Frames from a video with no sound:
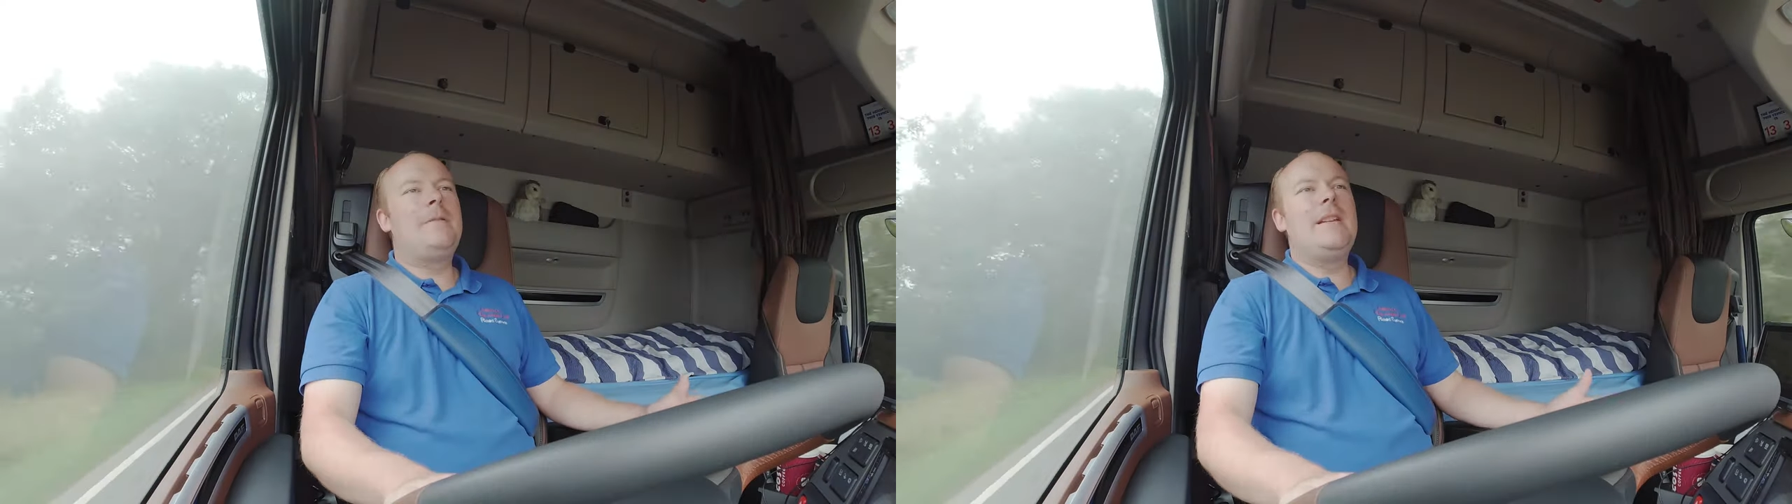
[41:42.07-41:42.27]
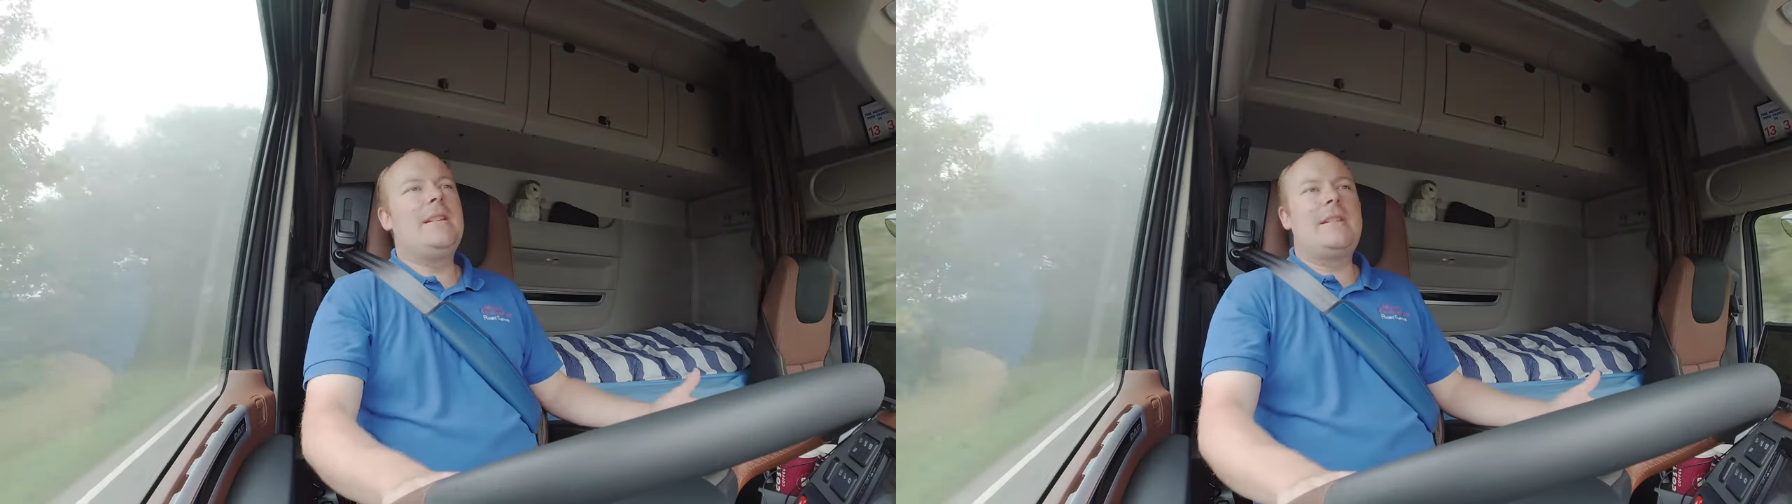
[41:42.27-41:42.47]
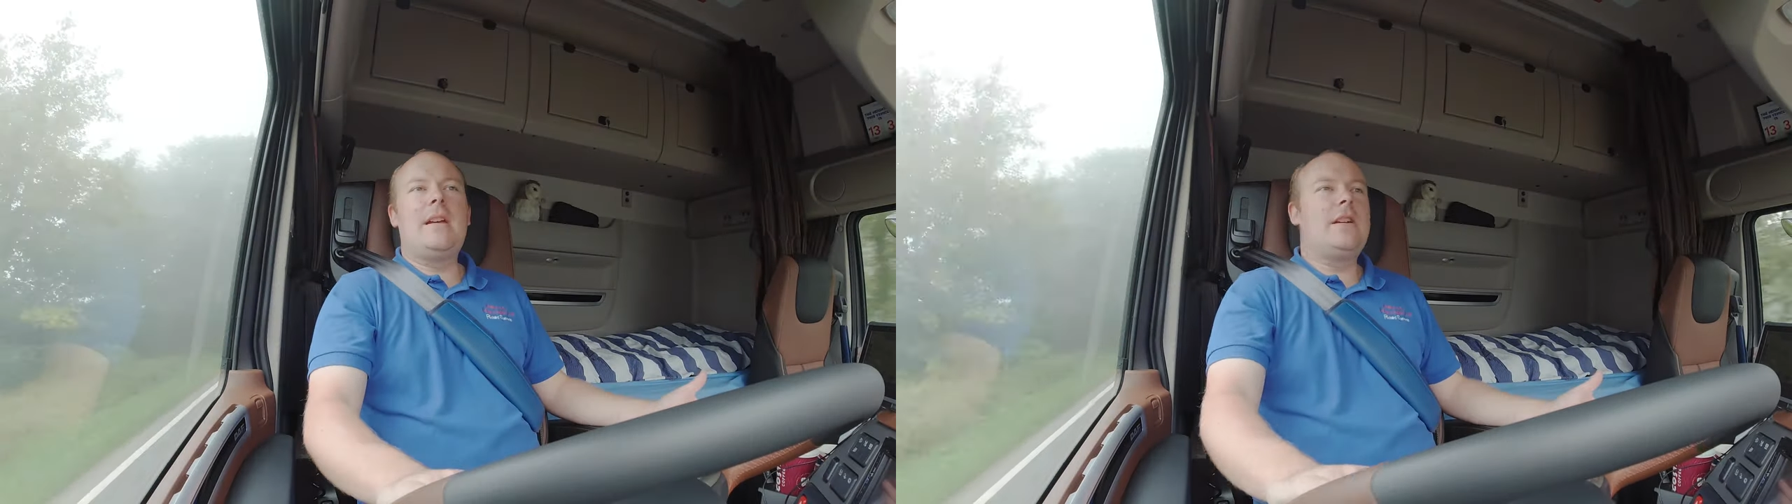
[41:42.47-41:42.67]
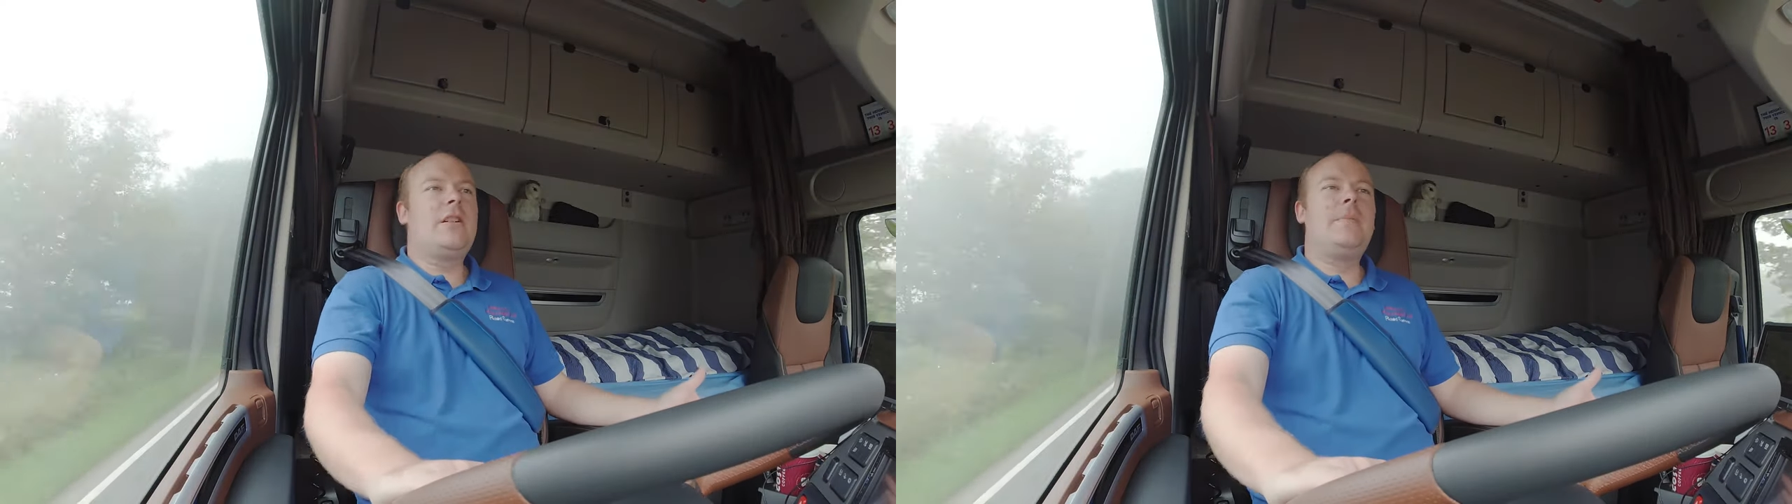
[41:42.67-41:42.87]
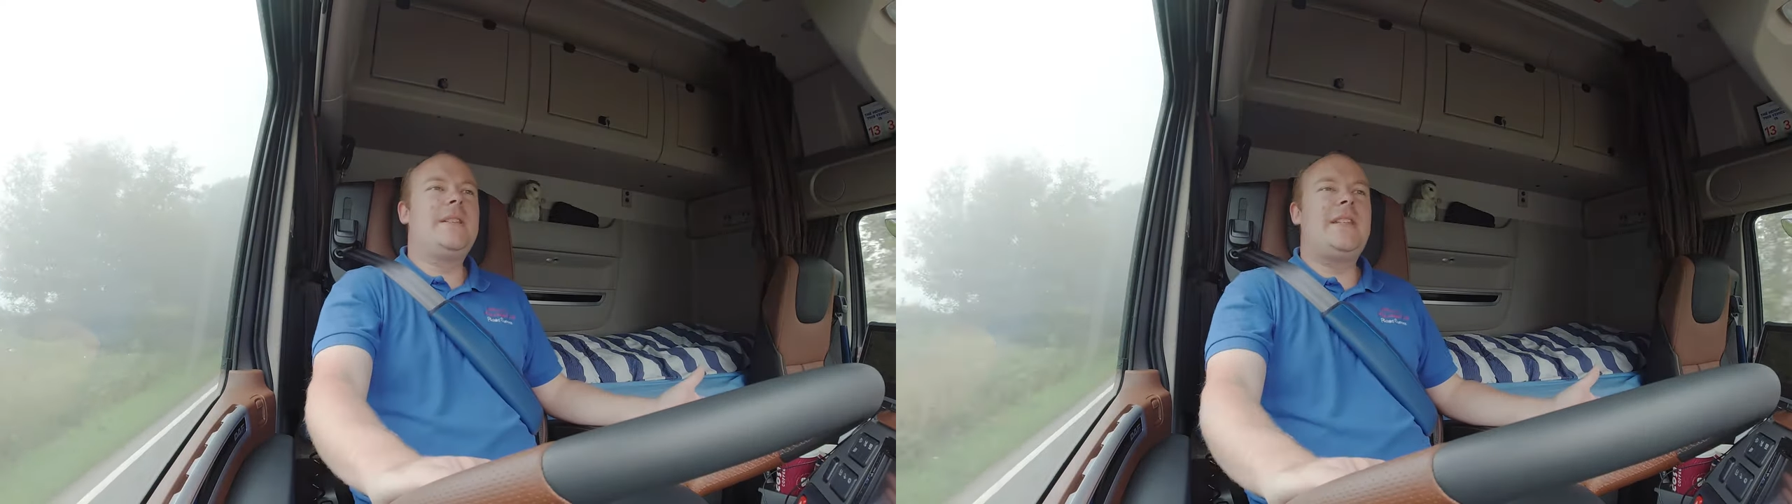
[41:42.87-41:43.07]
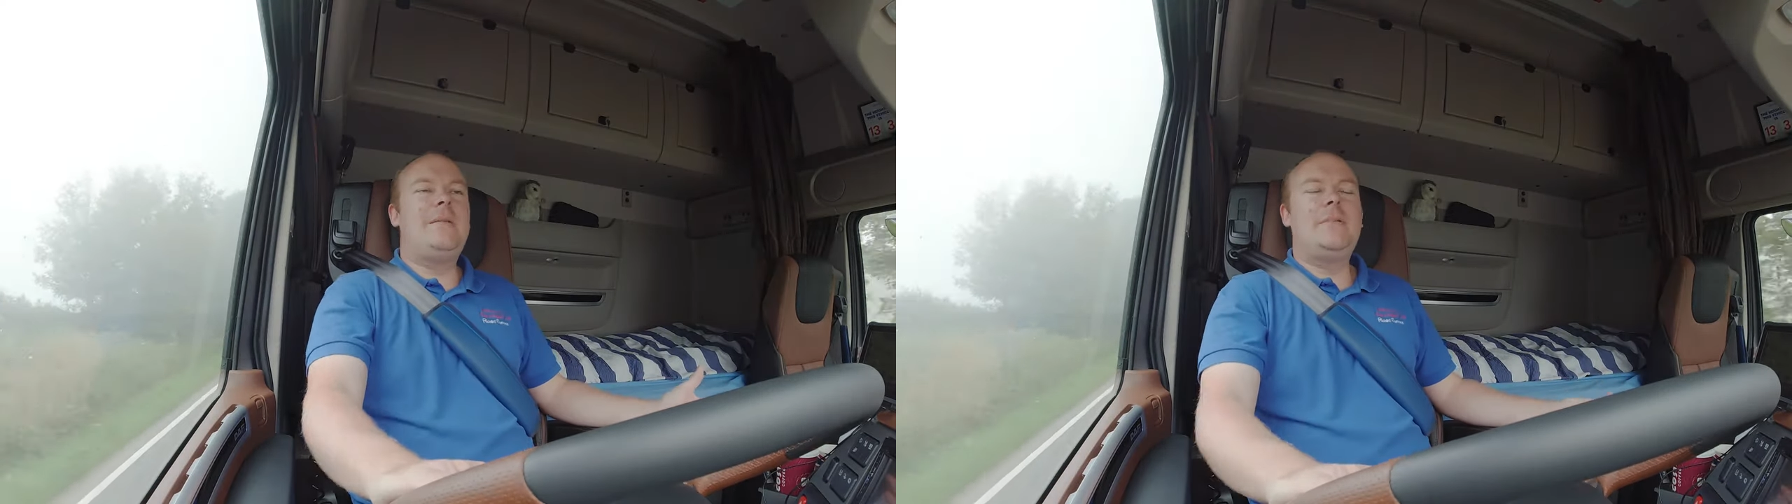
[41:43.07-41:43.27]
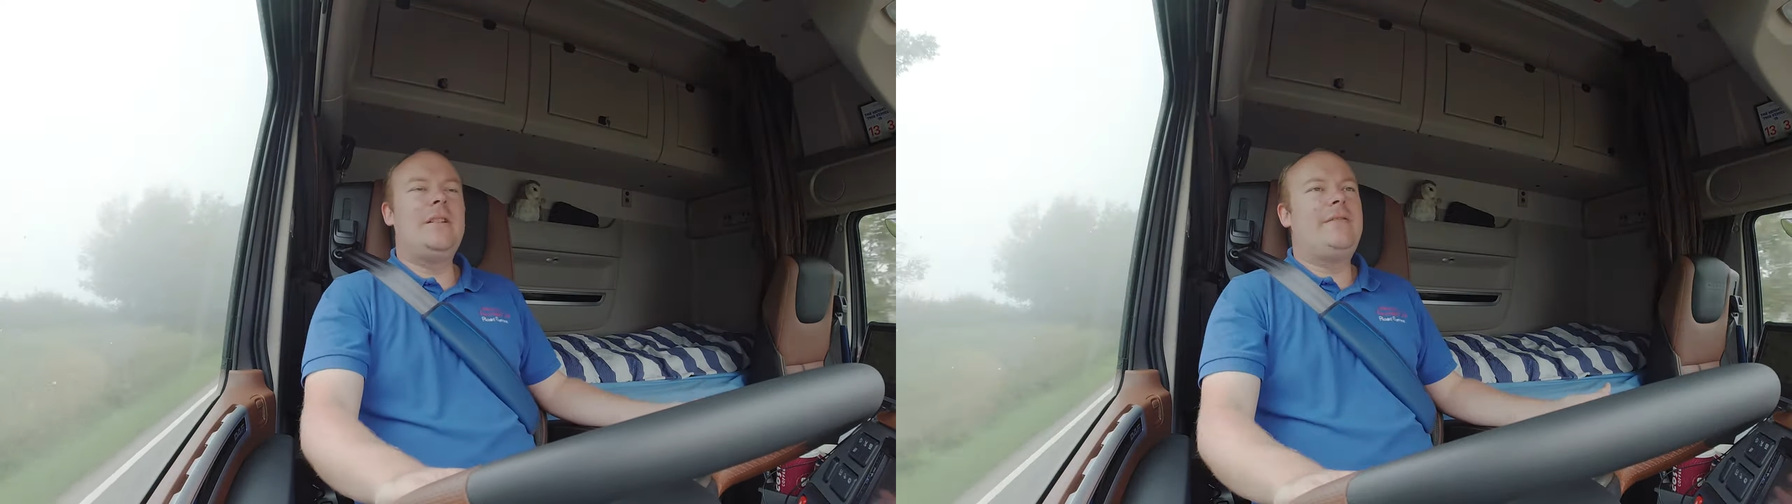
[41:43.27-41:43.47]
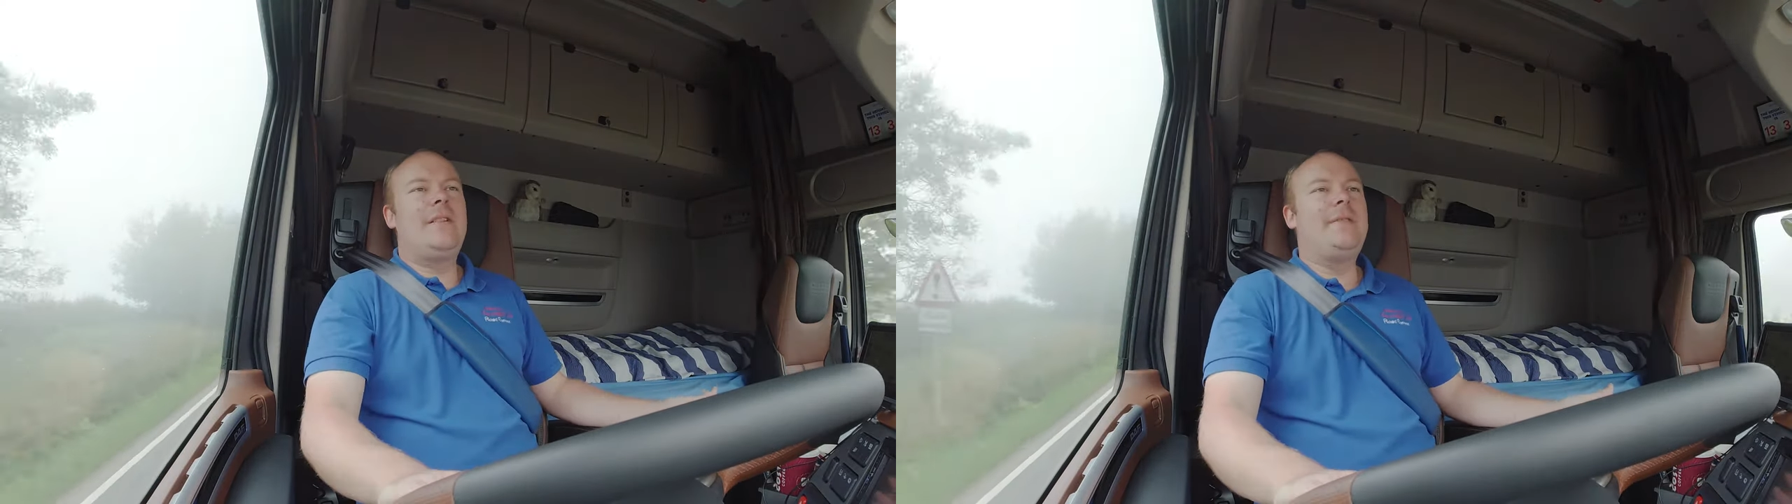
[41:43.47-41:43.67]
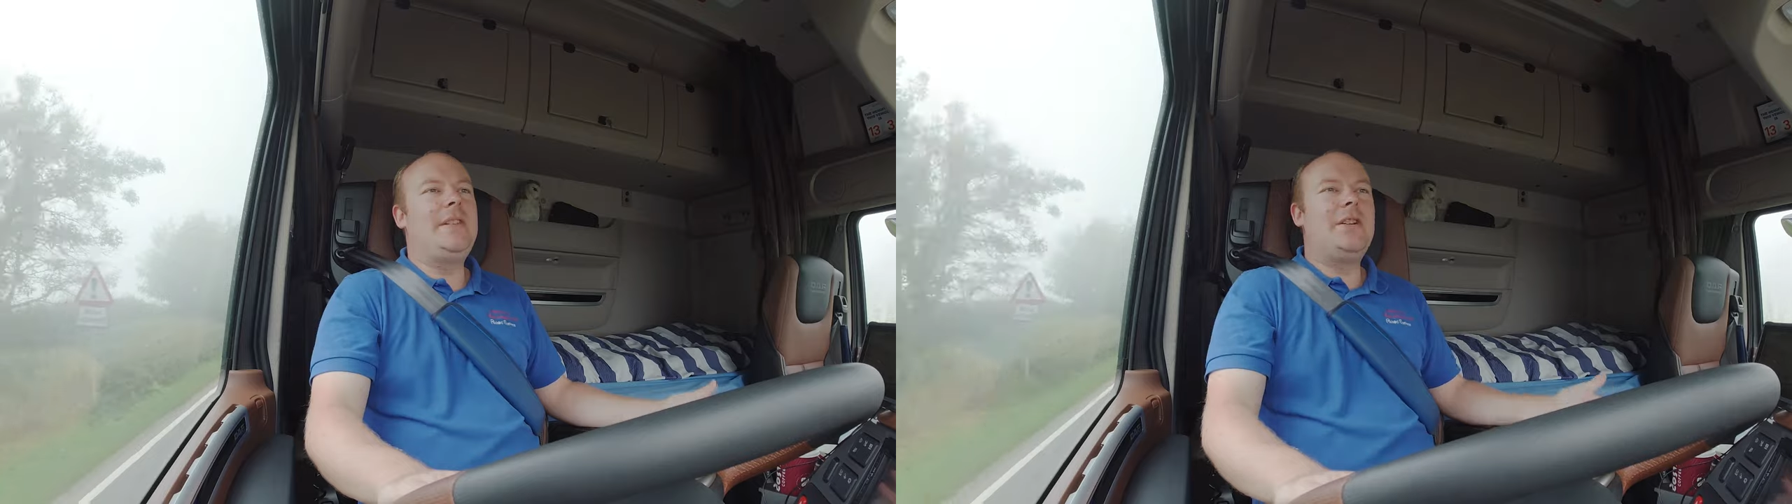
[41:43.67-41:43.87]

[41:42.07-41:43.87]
Please uh, comment down below if you have